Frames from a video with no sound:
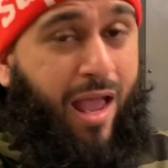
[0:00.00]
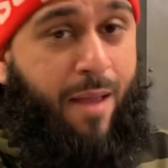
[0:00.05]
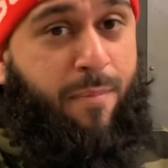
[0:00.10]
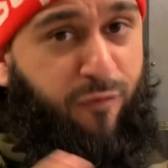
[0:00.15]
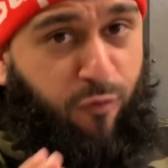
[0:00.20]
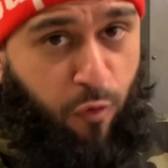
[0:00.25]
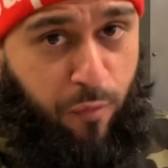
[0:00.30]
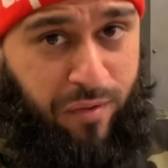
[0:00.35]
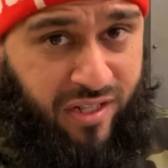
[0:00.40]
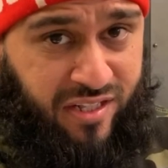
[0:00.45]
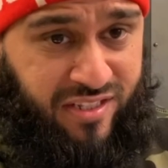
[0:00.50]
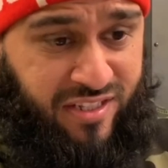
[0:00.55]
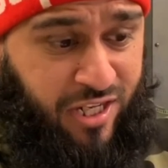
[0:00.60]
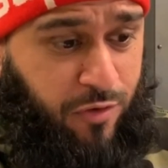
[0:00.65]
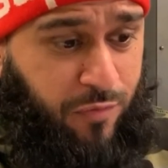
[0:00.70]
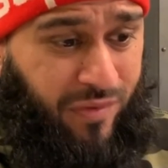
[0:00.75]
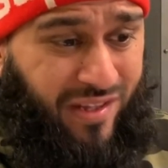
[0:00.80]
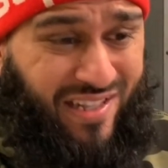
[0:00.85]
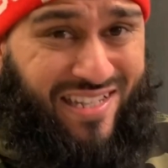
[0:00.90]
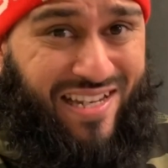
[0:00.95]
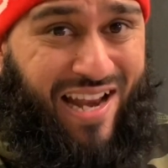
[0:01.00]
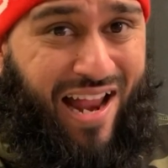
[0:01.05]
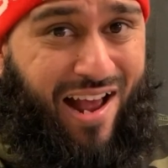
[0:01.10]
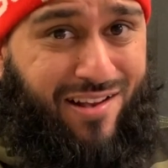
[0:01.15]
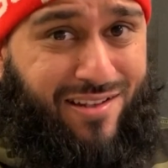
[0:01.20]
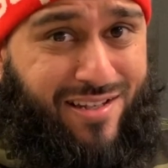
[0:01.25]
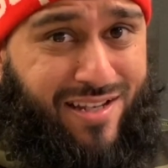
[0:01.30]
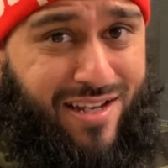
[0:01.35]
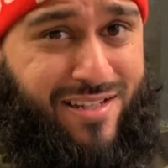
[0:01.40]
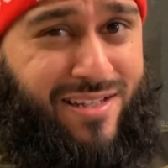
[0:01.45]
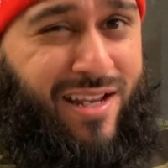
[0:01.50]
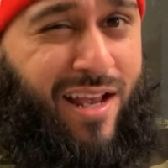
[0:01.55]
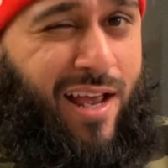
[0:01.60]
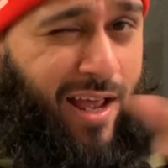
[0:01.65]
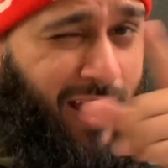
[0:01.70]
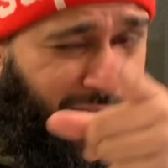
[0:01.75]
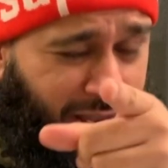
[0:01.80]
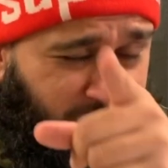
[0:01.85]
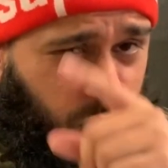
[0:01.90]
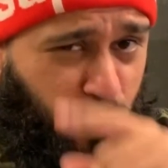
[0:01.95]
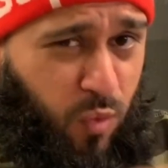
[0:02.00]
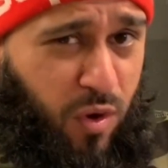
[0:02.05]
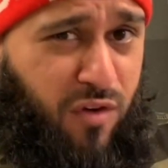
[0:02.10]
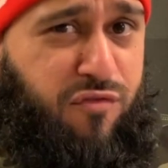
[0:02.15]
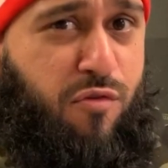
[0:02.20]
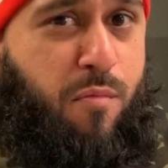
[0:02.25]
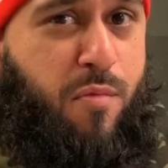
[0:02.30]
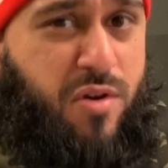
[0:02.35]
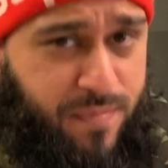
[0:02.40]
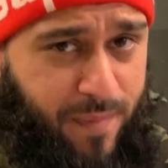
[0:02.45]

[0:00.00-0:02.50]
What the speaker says: And before we continue with this analysis, here's a word from our